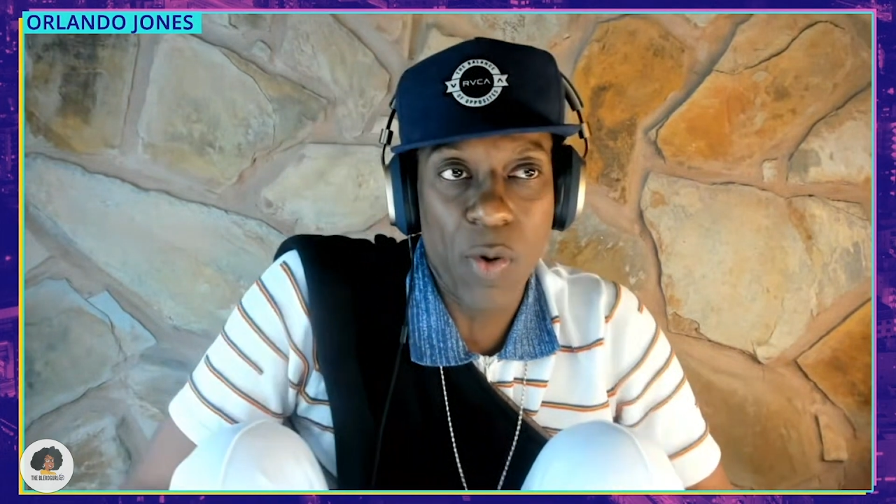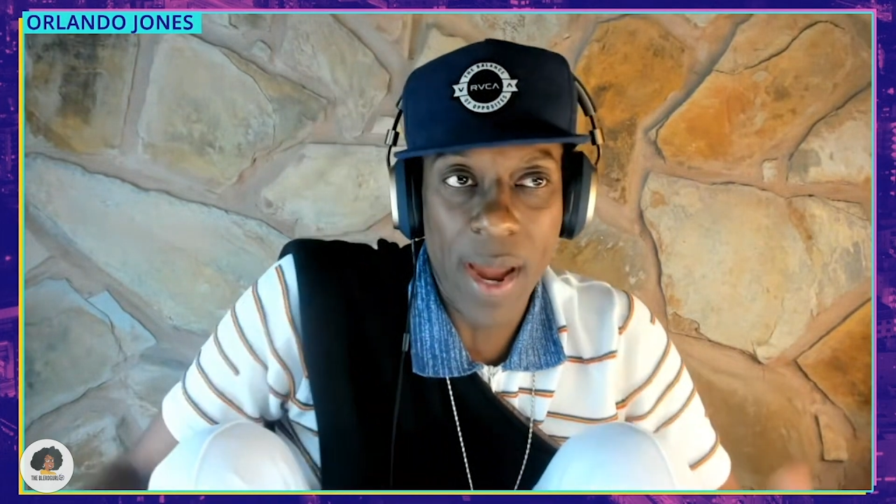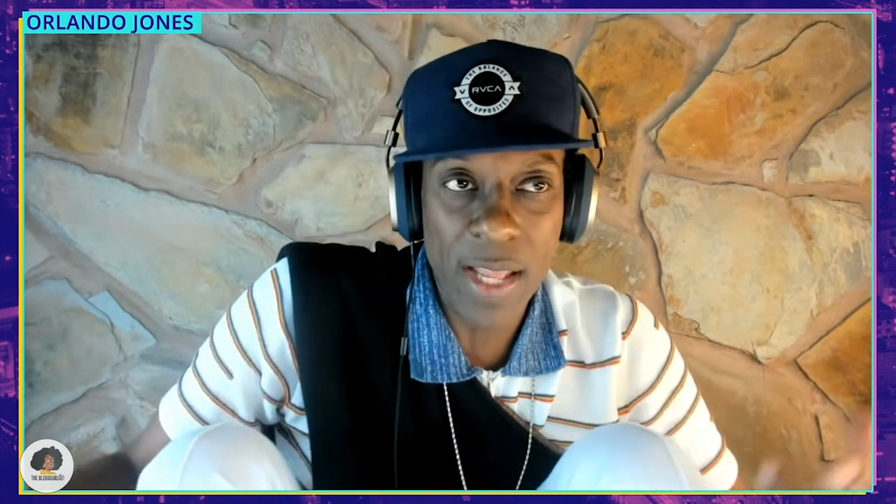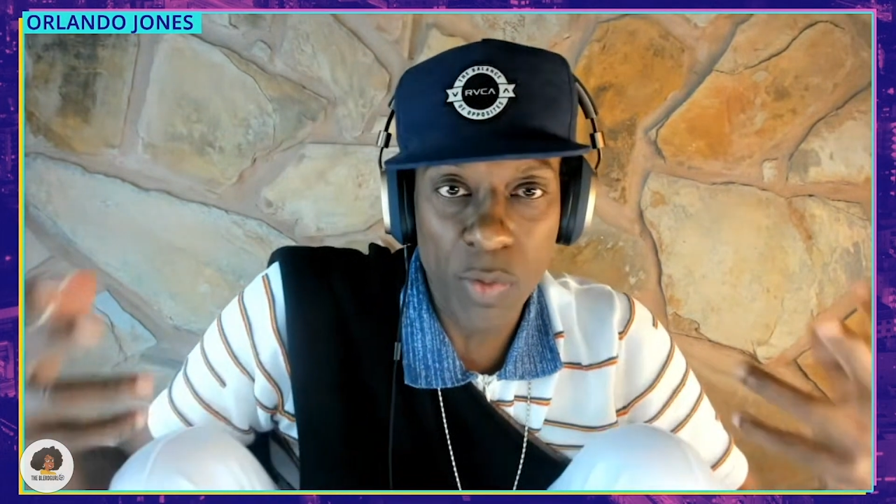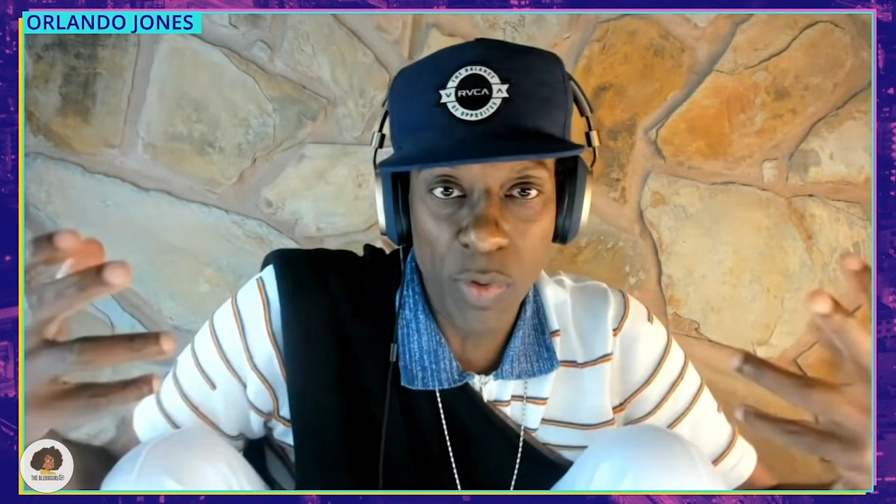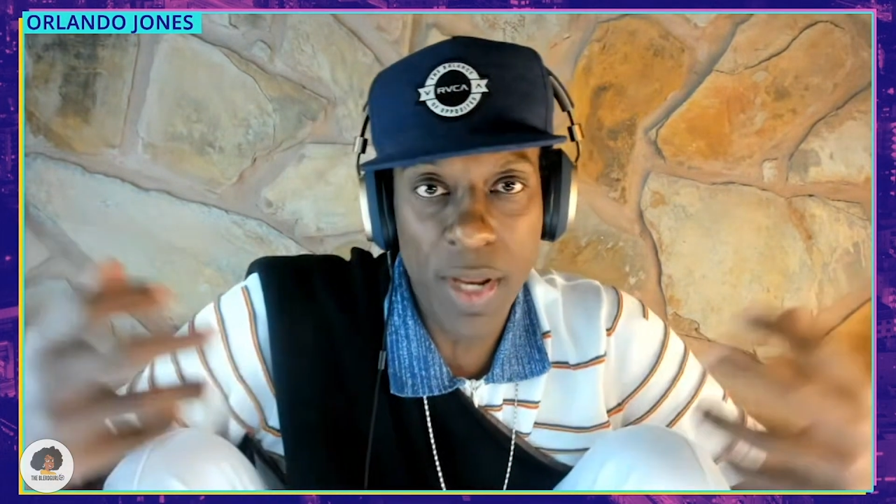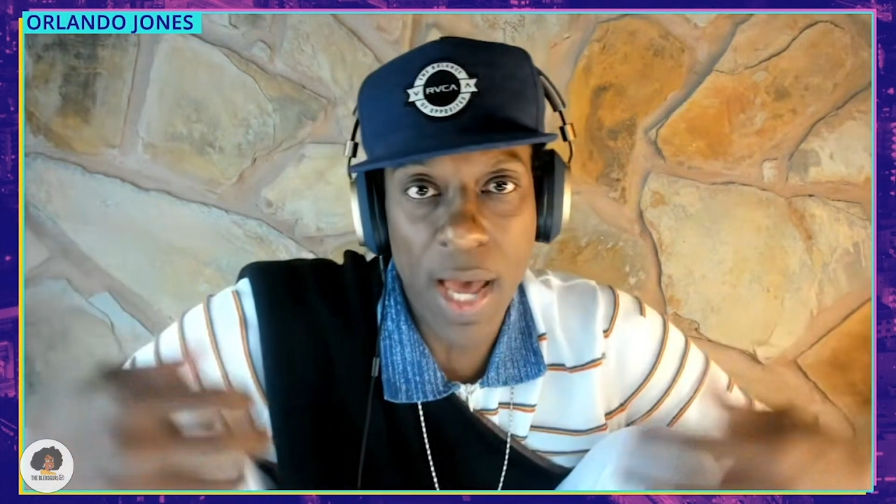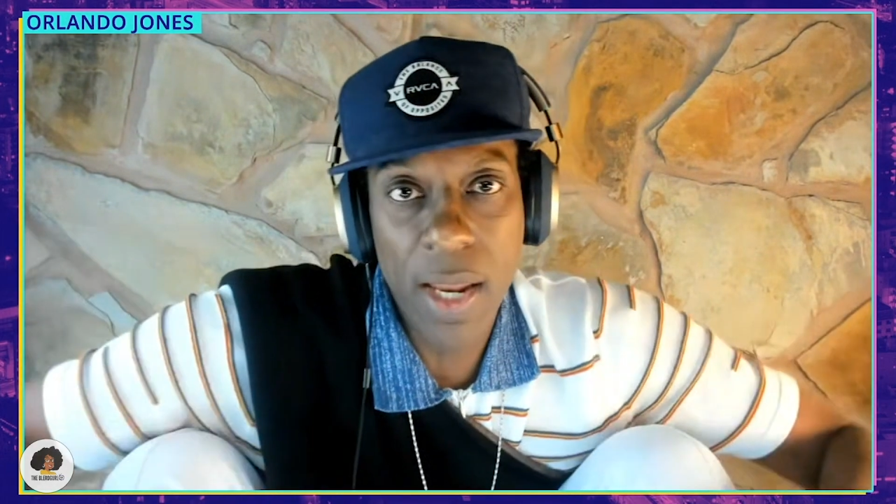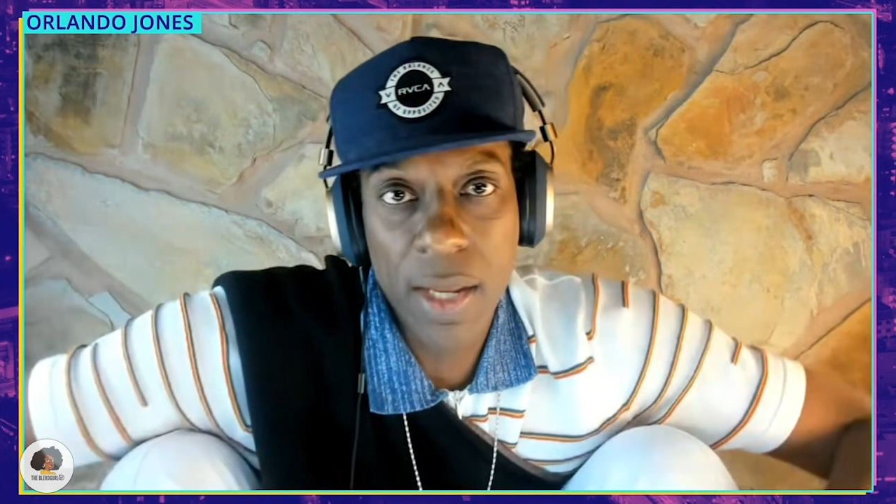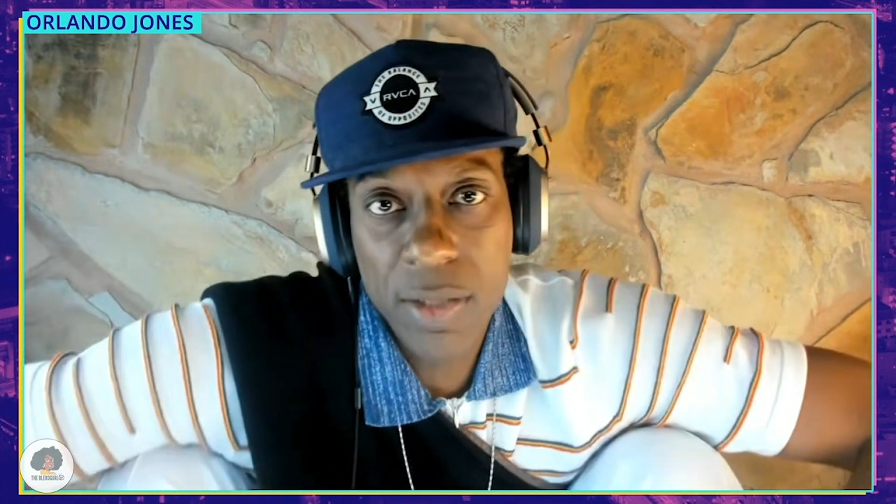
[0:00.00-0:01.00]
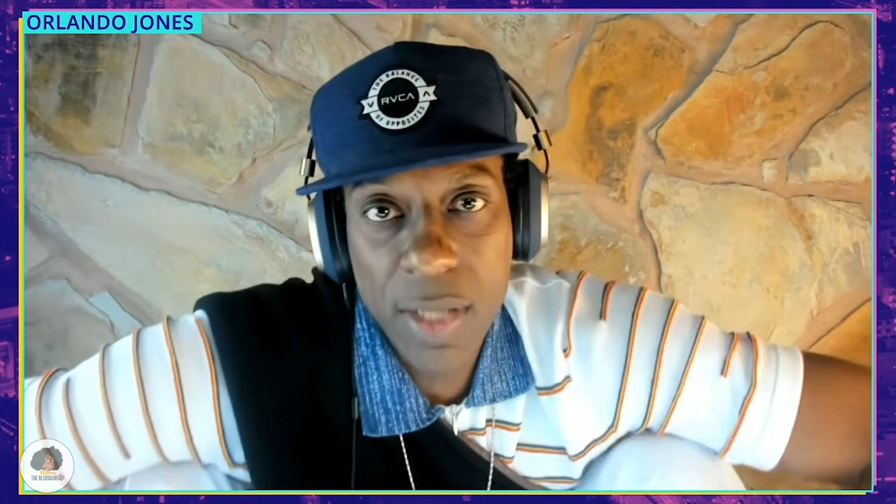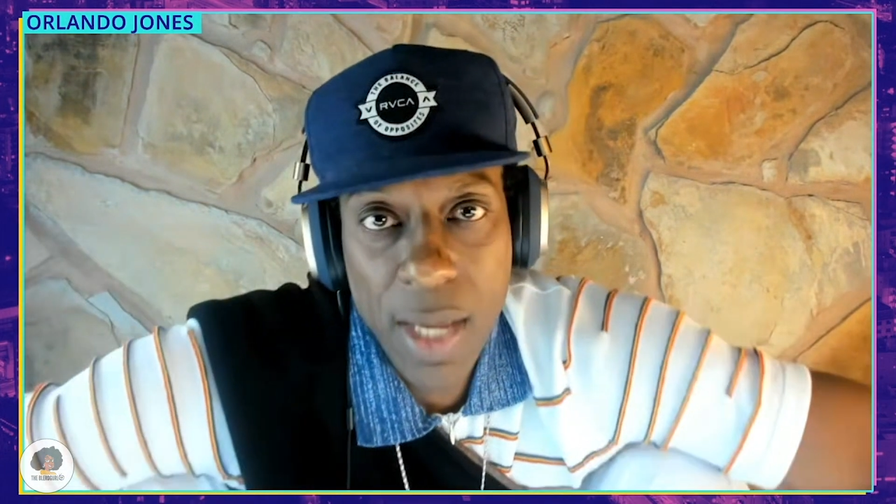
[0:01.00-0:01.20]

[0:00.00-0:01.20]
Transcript: granular knowledge,